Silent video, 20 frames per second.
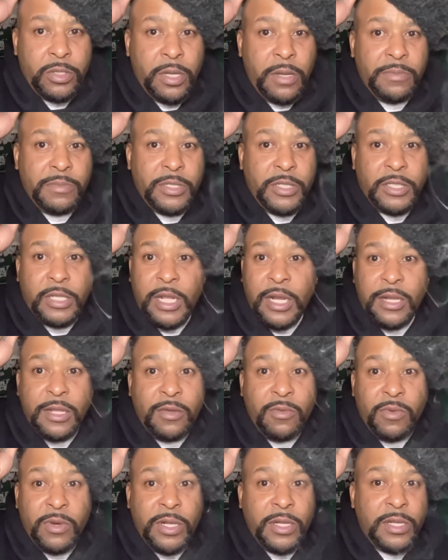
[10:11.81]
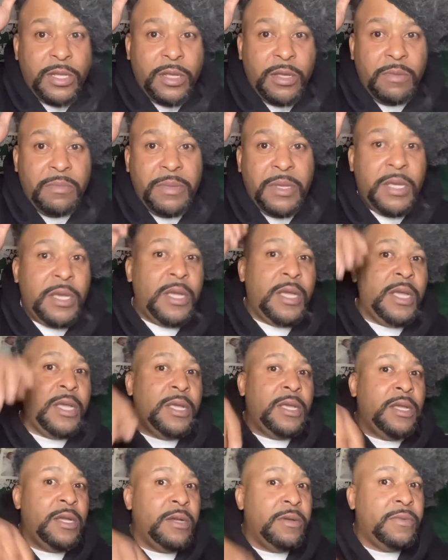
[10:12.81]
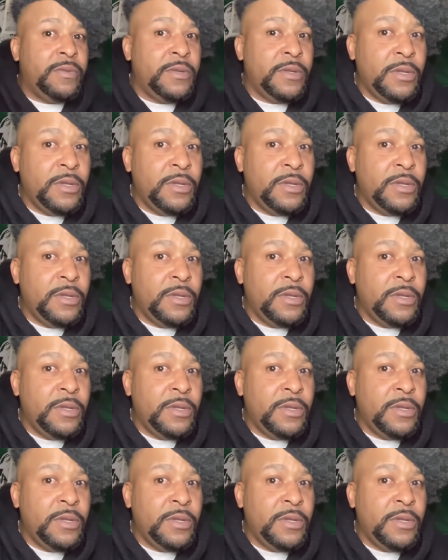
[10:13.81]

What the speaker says: I'm just telling you what he did with me and AF.